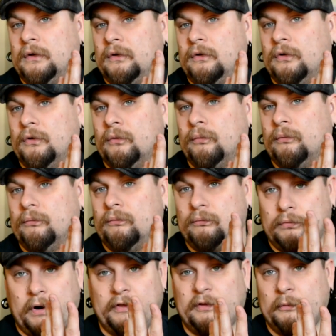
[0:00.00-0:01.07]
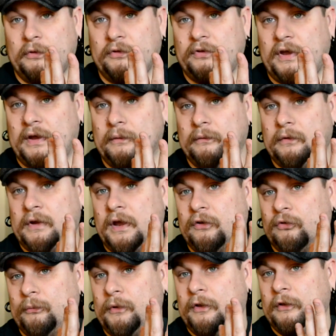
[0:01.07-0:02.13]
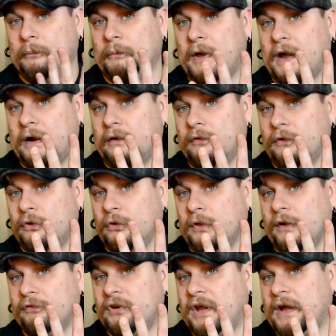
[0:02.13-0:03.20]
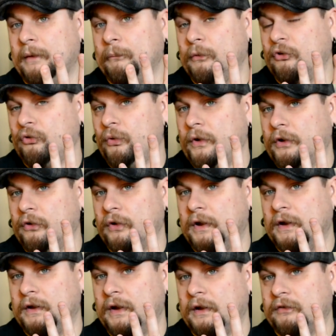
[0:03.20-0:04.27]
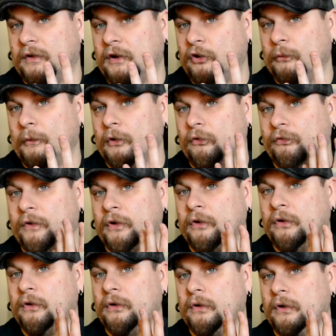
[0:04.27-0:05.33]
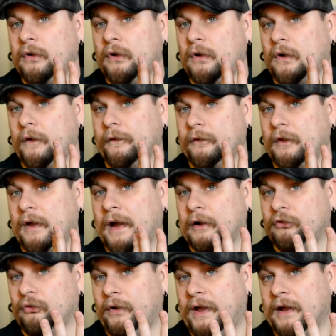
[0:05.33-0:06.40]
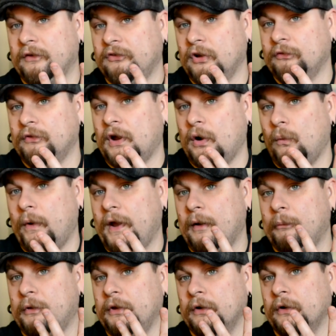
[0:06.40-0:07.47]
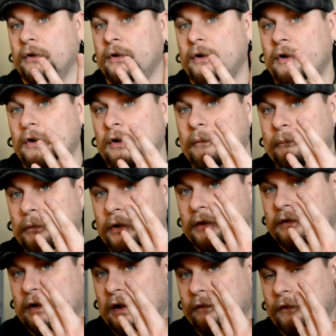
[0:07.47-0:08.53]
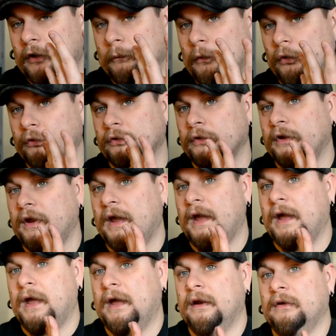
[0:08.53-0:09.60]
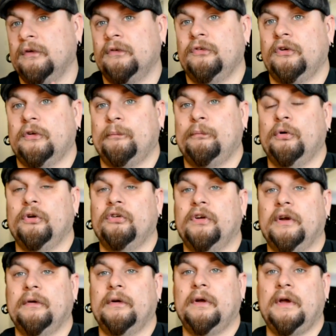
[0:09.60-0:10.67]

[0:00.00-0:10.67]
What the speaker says: Your right thumb in this case will be in the back of your left hand between your index and your middle finger on the actual hand itself, not way up here, but down there mostly, and just push in.